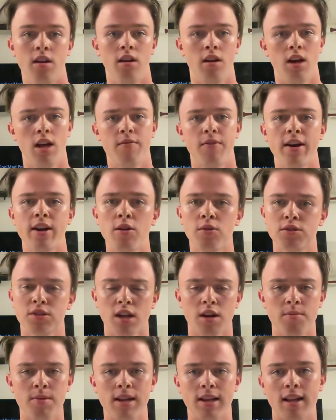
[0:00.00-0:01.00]
If I know it's
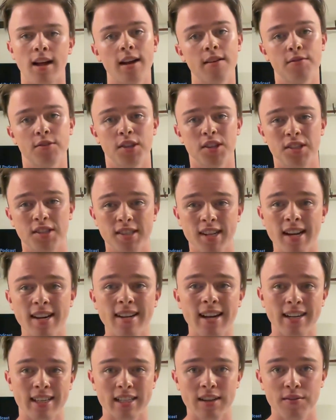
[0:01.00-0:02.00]
going to be a lot of sustained
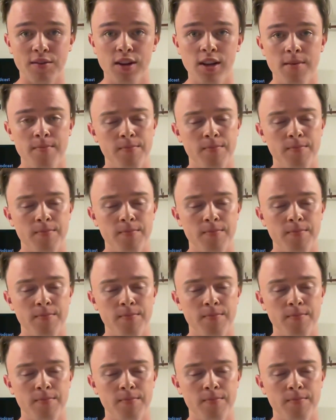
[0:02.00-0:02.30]
activity,